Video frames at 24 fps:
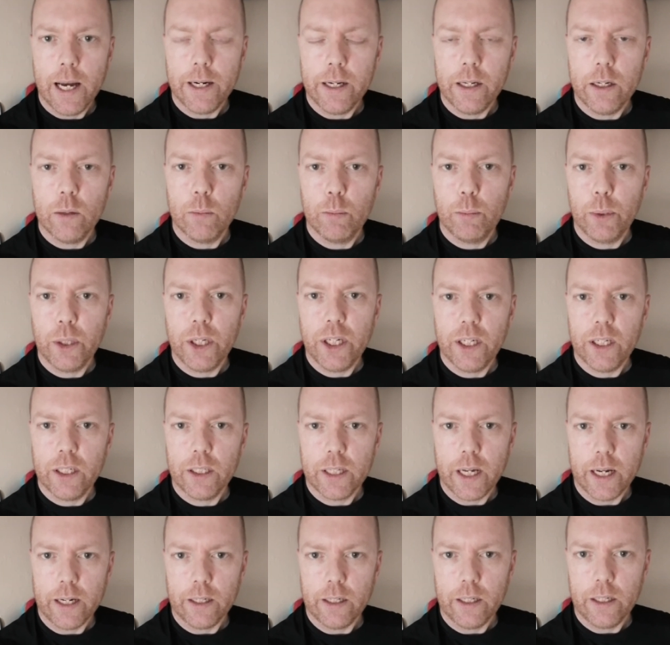And in the breathing
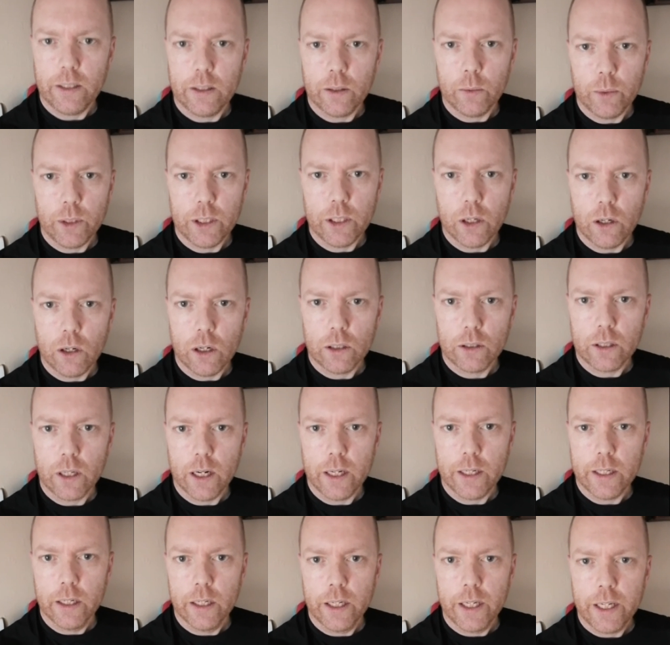technique that we talked
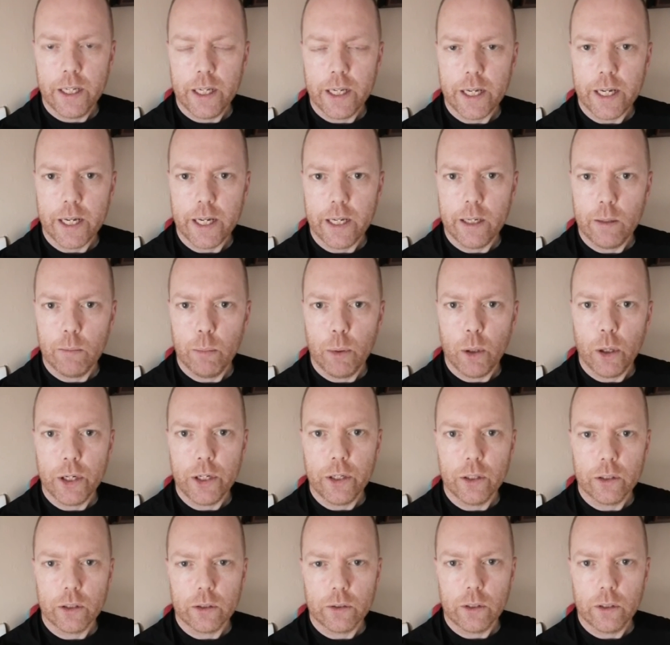on in
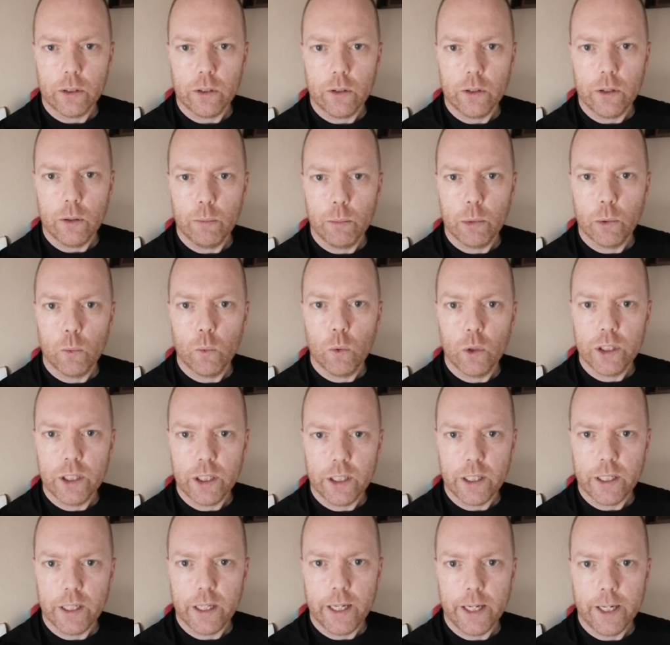pointer number 1
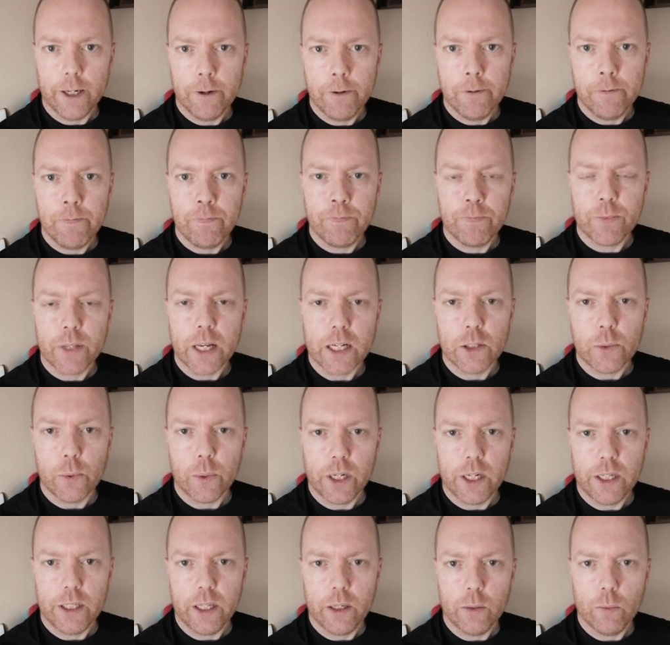today, that's what
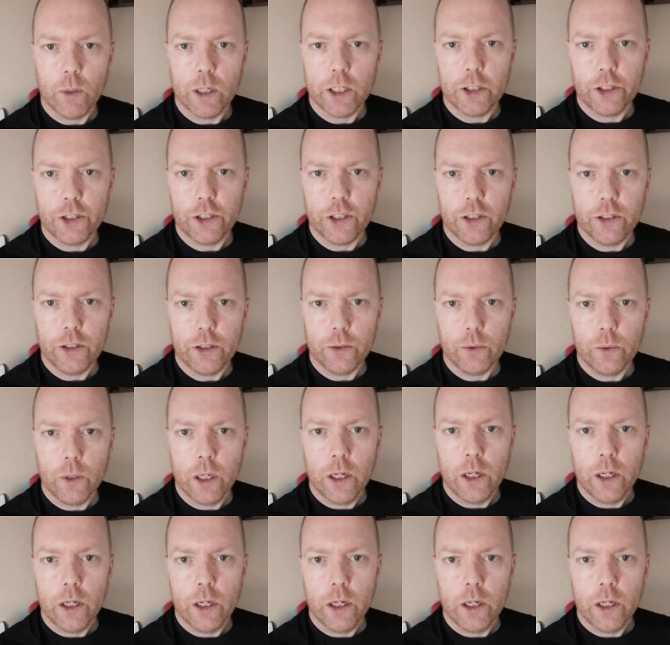I didn't want you to do.